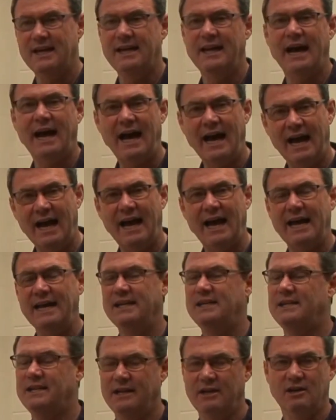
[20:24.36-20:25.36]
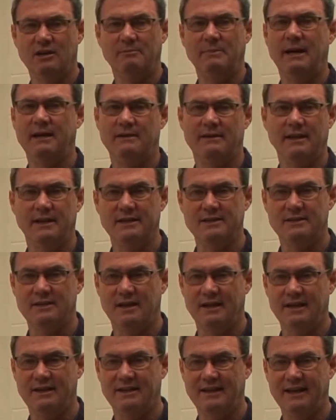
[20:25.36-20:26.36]
you, I hate to hear about things
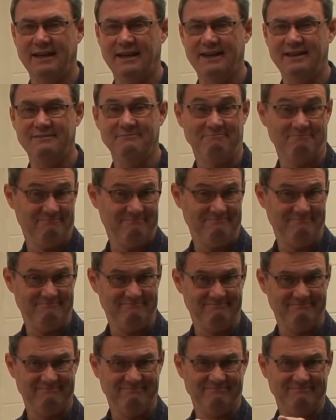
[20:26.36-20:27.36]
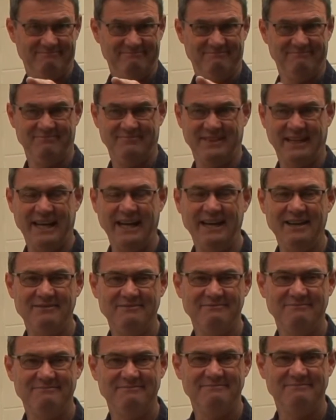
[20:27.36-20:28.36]
like that. Get
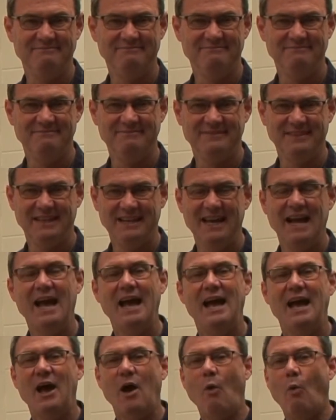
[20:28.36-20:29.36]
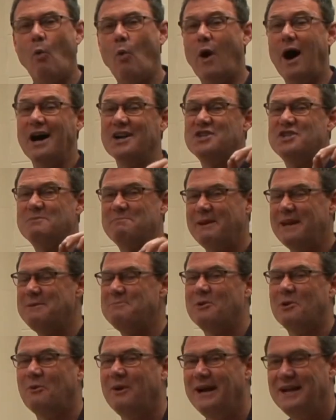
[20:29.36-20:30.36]
it? Watch
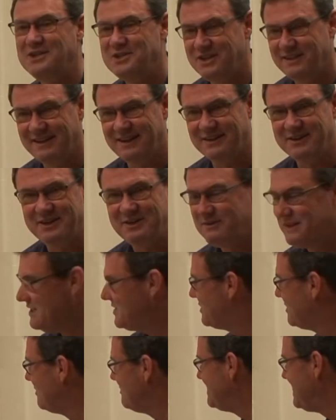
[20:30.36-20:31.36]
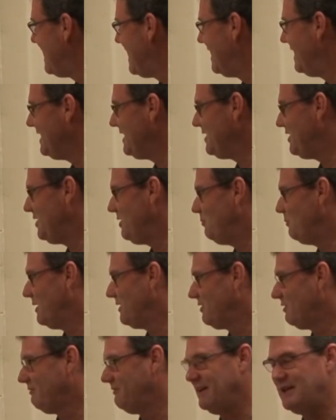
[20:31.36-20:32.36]
people around you. They'll do this. They're telling you
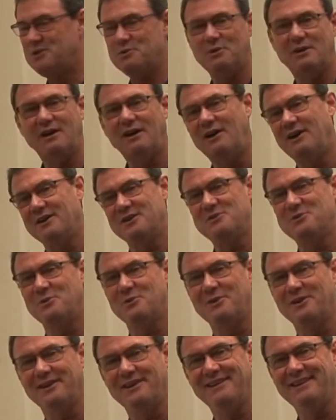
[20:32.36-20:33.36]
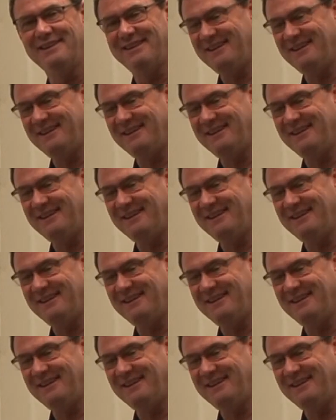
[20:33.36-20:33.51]
whether visual or auditory.